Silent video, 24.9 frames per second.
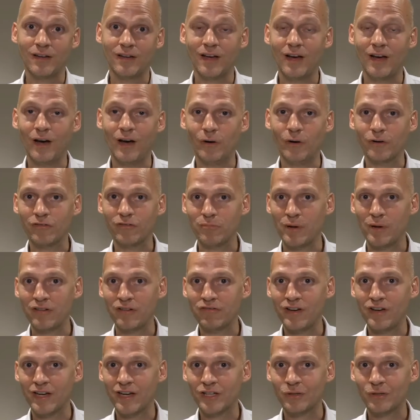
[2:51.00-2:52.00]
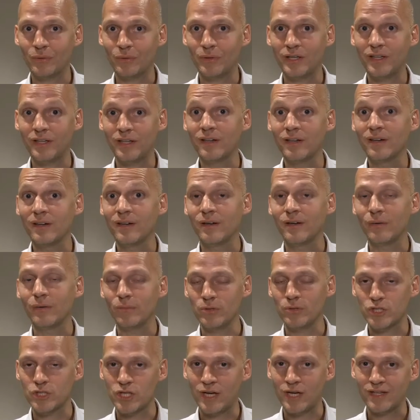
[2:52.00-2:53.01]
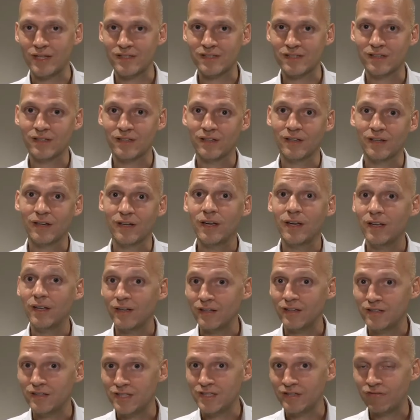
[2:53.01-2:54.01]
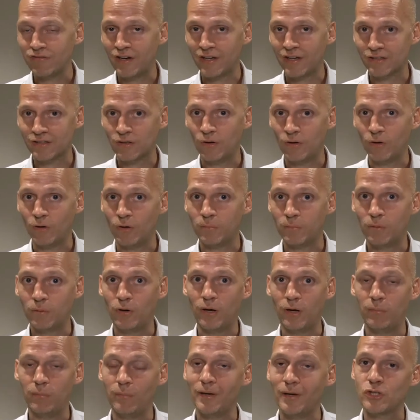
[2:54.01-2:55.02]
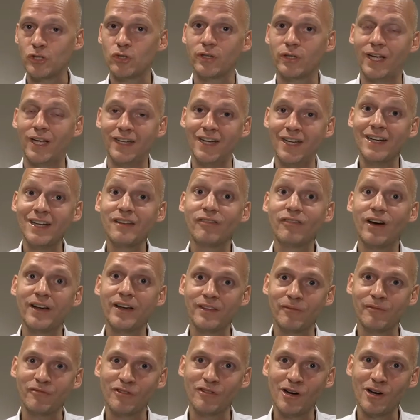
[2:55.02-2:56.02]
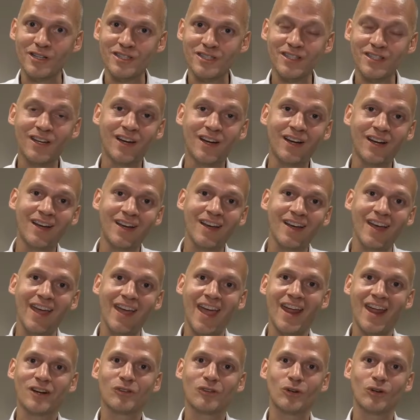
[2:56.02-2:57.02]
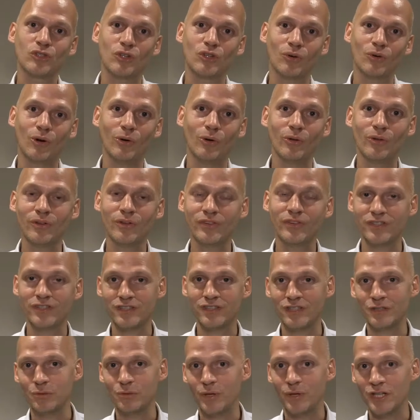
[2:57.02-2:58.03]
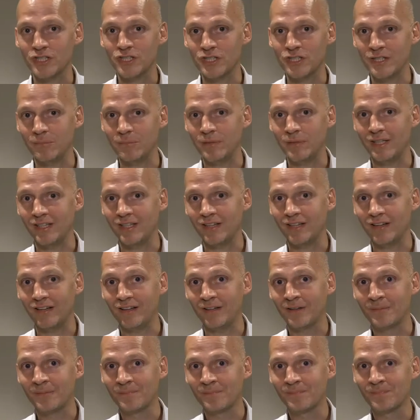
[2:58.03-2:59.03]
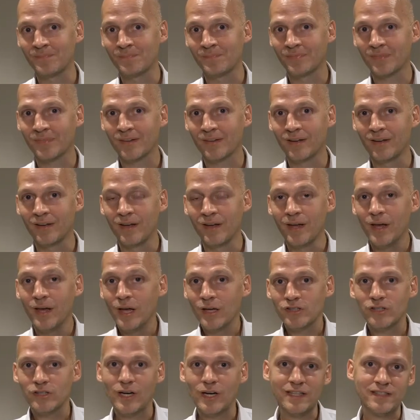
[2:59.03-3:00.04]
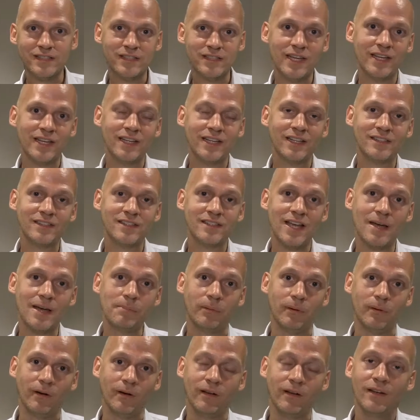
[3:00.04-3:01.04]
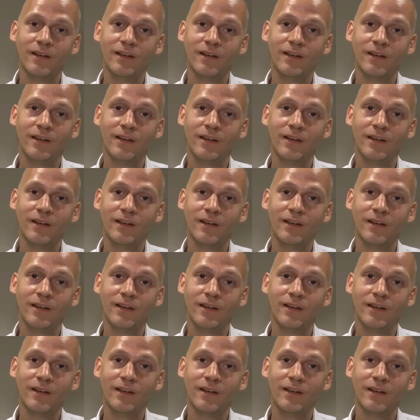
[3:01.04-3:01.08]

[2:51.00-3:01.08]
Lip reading: out of my factory which has a defect or problem. I should identify them first and control the situation immediately. So let's take an example.